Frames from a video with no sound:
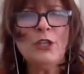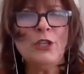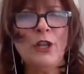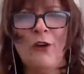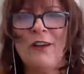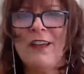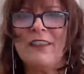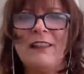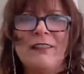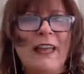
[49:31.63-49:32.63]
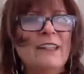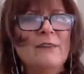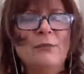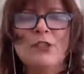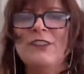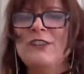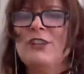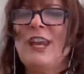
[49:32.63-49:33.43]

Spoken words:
the lights would just